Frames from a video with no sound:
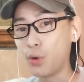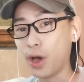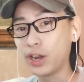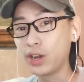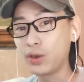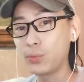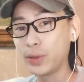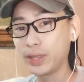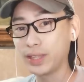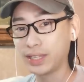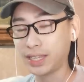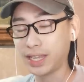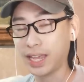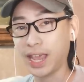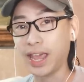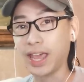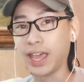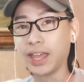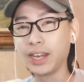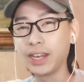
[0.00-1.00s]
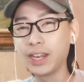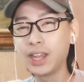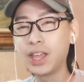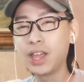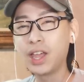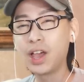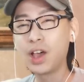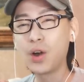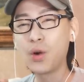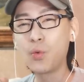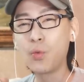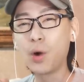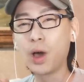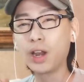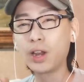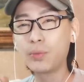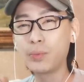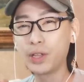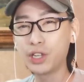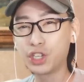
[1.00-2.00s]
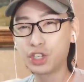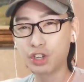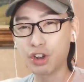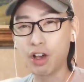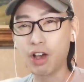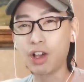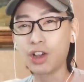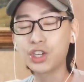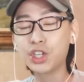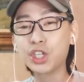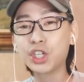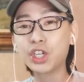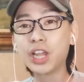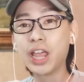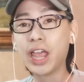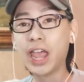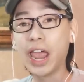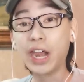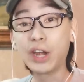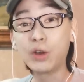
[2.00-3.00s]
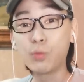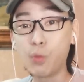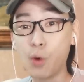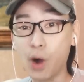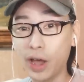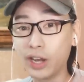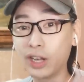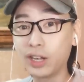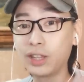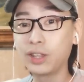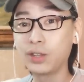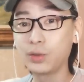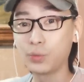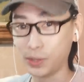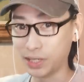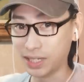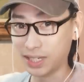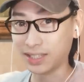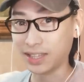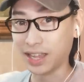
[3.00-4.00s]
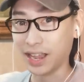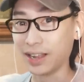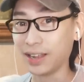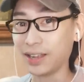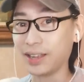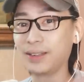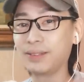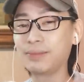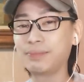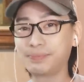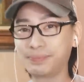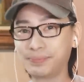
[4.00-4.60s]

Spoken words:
one with Ken, one with Josh, and one with Stell.